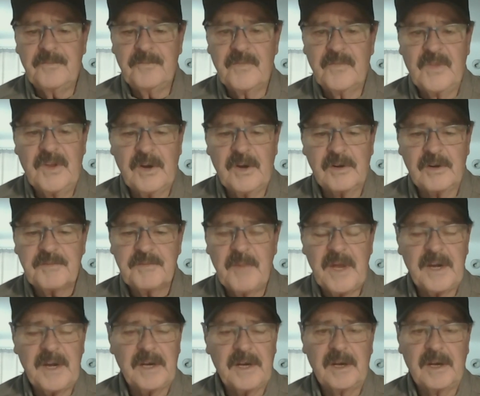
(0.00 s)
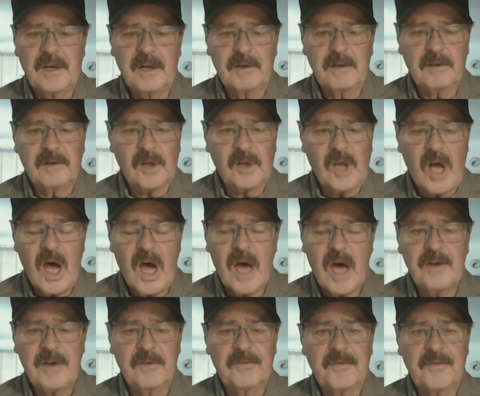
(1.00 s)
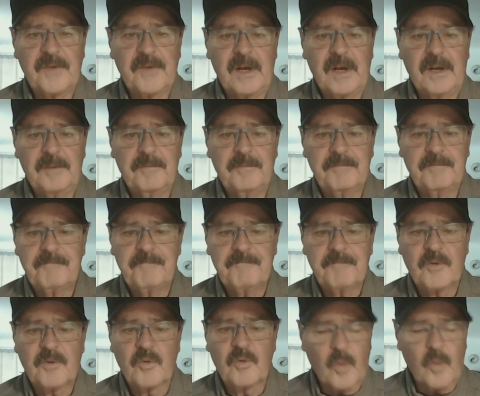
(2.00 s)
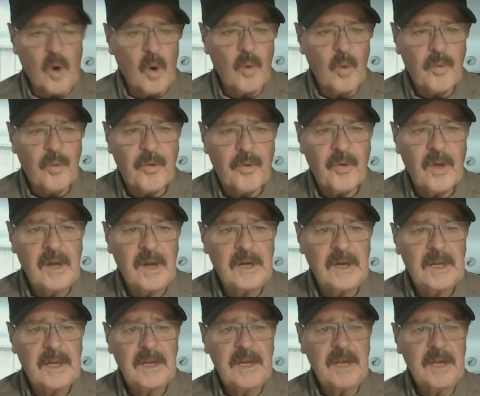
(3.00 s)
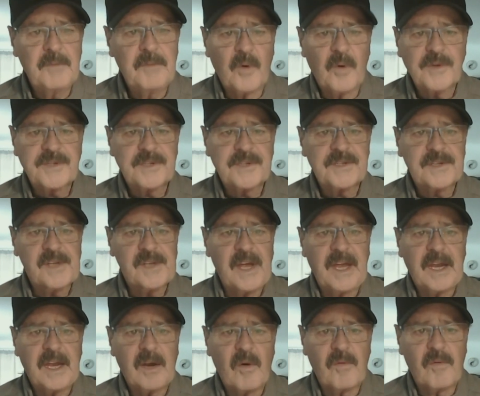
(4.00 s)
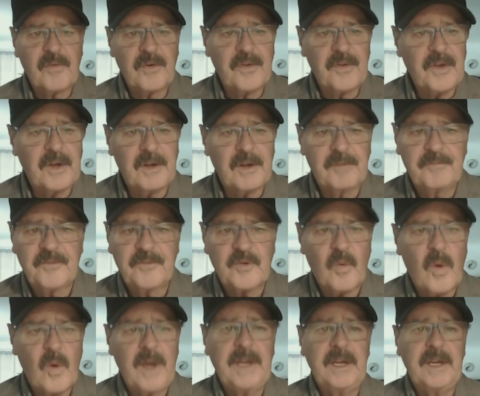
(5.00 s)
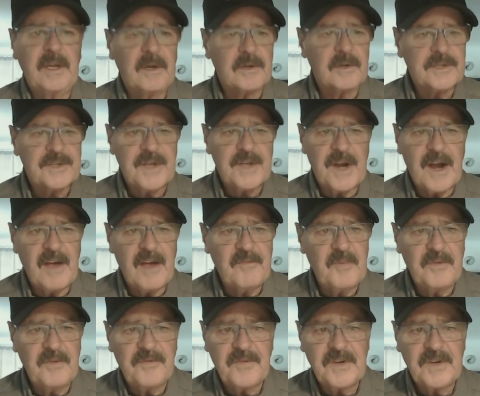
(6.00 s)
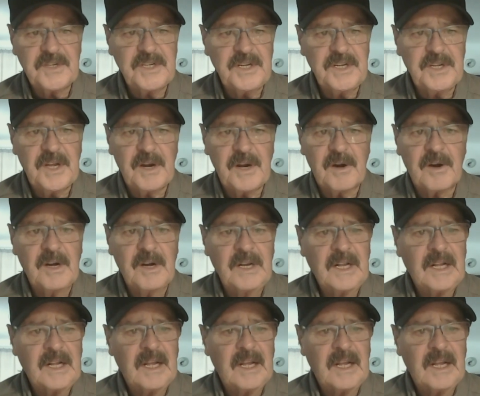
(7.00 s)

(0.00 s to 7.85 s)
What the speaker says: There's been a lot of growth in Moses Lake over the 20 years that I've been fishing there.